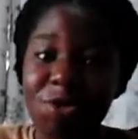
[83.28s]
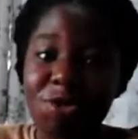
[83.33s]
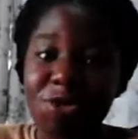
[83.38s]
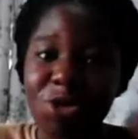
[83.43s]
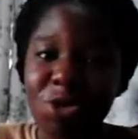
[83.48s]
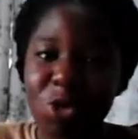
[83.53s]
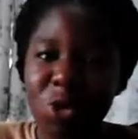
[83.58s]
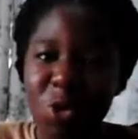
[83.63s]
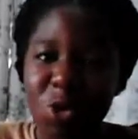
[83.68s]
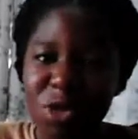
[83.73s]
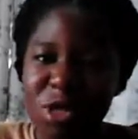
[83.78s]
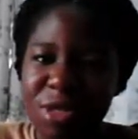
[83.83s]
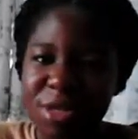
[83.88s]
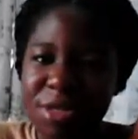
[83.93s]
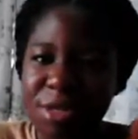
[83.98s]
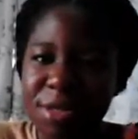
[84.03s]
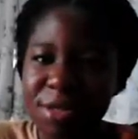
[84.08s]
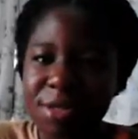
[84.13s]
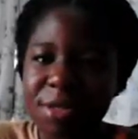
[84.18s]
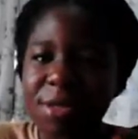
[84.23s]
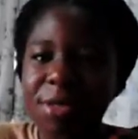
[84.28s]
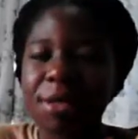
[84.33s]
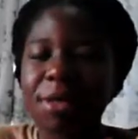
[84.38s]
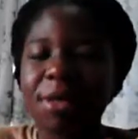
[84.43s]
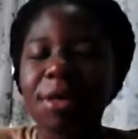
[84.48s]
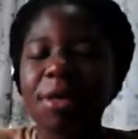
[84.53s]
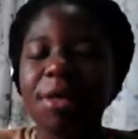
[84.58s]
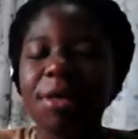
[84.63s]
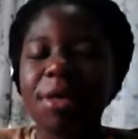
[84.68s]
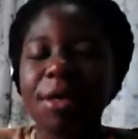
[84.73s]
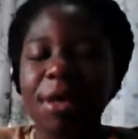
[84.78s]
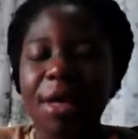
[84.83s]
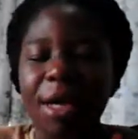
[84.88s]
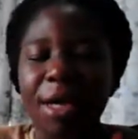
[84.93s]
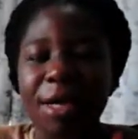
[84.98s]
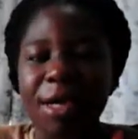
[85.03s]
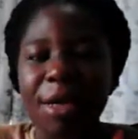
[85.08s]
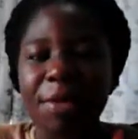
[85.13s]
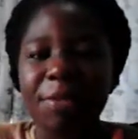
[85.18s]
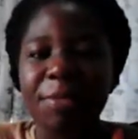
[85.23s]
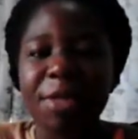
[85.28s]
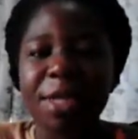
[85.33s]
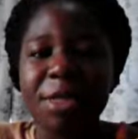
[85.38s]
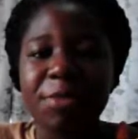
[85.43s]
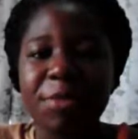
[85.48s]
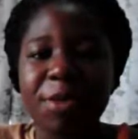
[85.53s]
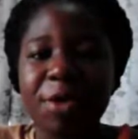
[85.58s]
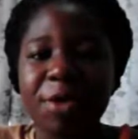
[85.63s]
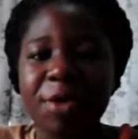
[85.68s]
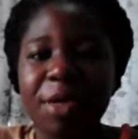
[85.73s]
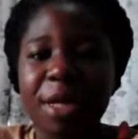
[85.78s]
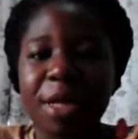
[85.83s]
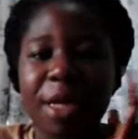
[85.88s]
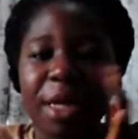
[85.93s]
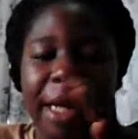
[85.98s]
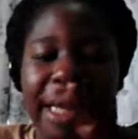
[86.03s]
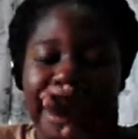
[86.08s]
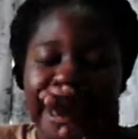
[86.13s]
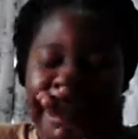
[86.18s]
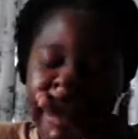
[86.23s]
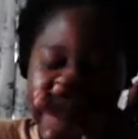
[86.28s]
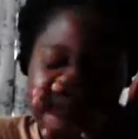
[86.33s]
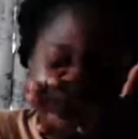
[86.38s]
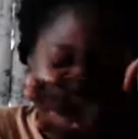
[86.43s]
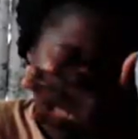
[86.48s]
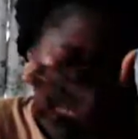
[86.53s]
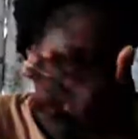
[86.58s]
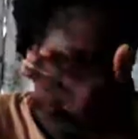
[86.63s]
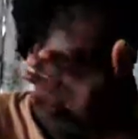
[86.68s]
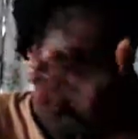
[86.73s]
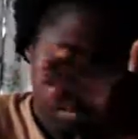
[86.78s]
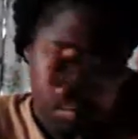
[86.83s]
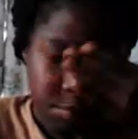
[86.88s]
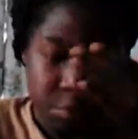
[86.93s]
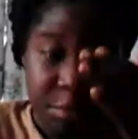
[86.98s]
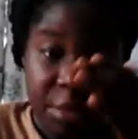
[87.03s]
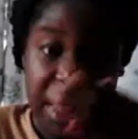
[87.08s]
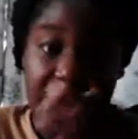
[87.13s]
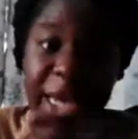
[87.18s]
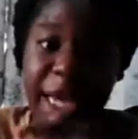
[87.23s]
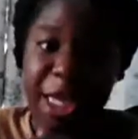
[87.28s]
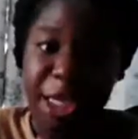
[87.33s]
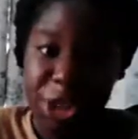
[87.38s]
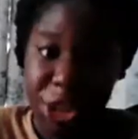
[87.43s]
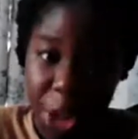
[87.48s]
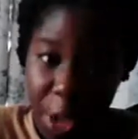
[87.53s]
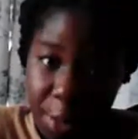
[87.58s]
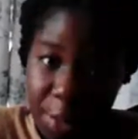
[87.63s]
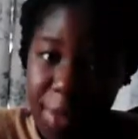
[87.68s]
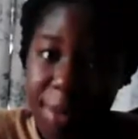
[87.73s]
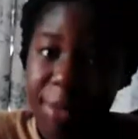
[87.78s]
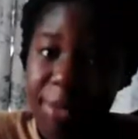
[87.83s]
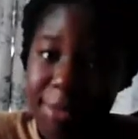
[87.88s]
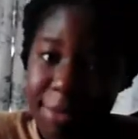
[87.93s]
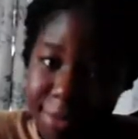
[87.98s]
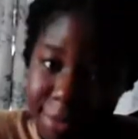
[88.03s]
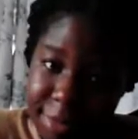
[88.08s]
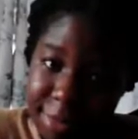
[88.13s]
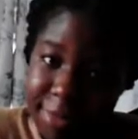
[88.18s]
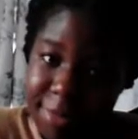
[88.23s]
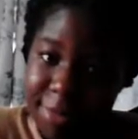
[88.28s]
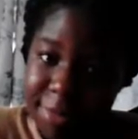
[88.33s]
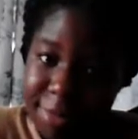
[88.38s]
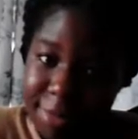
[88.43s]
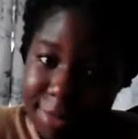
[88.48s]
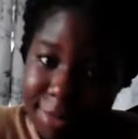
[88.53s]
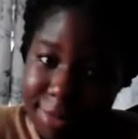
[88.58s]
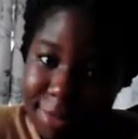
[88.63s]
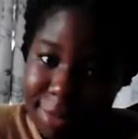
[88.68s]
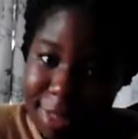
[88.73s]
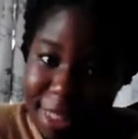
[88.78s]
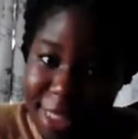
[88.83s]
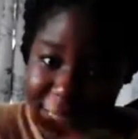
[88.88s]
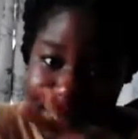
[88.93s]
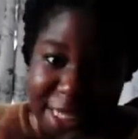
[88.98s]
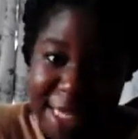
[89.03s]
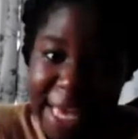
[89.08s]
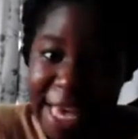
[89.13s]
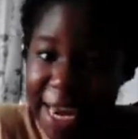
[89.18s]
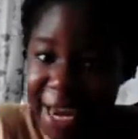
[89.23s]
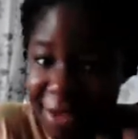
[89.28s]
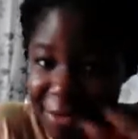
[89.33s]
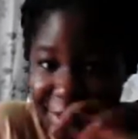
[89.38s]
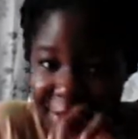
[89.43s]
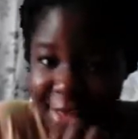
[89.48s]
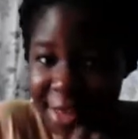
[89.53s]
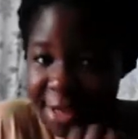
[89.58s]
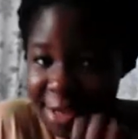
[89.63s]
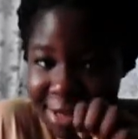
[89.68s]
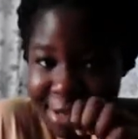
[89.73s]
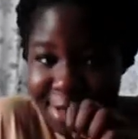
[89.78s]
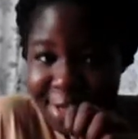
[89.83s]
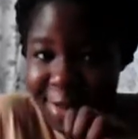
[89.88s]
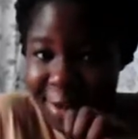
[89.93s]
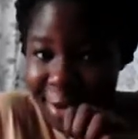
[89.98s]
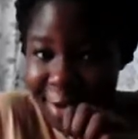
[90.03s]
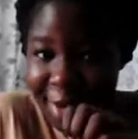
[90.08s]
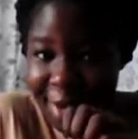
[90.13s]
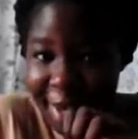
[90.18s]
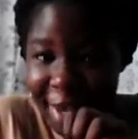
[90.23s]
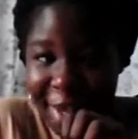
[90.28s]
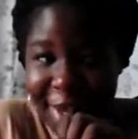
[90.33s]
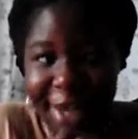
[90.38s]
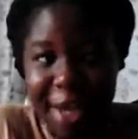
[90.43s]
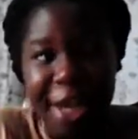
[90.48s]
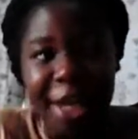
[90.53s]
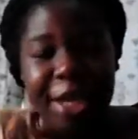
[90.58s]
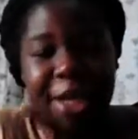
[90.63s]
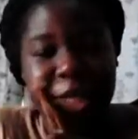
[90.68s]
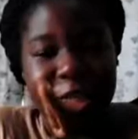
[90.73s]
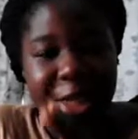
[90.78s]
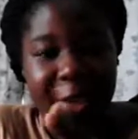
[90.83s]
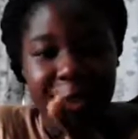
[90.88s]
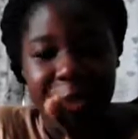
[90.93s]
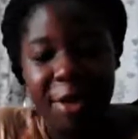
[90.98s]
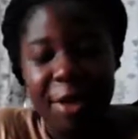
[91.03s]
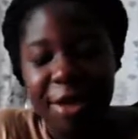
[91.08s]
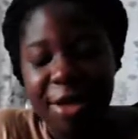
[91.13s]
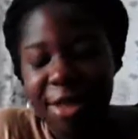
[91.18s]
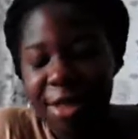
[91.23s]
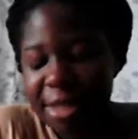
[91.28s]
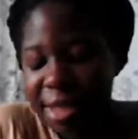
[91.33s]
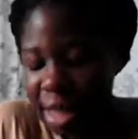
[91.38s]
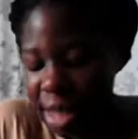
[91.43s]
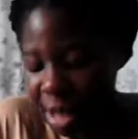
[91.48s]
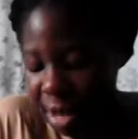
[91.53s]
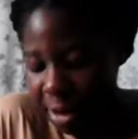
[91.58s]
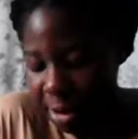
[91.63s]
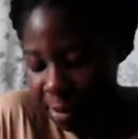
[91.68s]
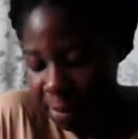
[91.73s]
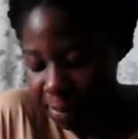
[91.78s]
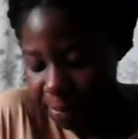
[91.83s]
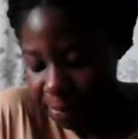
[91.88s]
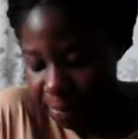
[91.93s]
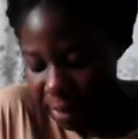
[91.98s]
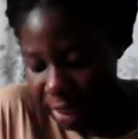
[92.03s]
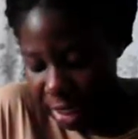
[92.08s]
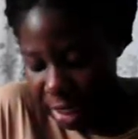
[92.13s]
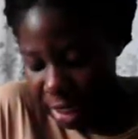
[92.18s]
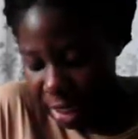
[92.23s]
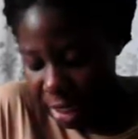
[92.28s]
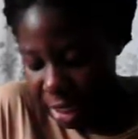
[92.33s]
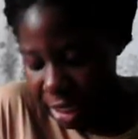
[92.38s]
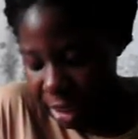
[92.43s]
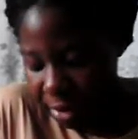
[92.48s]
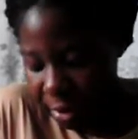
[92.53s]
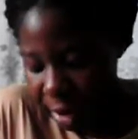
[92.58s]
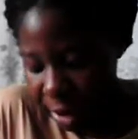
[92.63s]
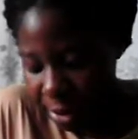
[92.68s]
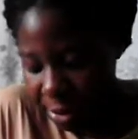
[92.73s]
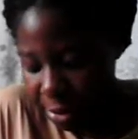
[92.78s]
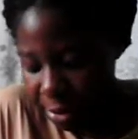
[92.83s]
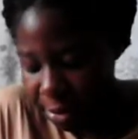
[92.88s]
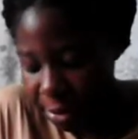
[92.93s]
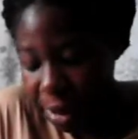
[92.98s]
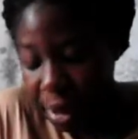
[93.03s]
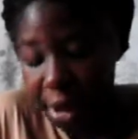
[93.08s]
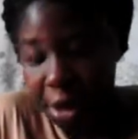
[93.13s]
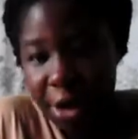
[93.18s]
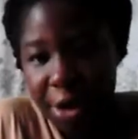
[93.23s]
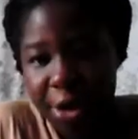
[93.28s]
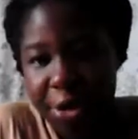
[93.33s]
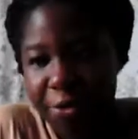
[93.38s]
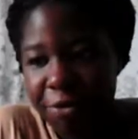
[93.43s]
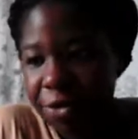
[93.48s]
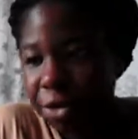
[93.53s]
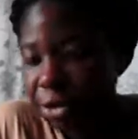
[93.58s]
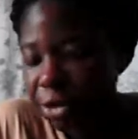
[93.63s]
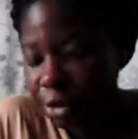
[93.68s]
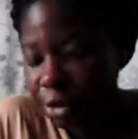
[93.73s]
raw sauce and then miss me looking like ketchup. You need to get everything. Okay, so I'm gonna start cleaning my room. Coffee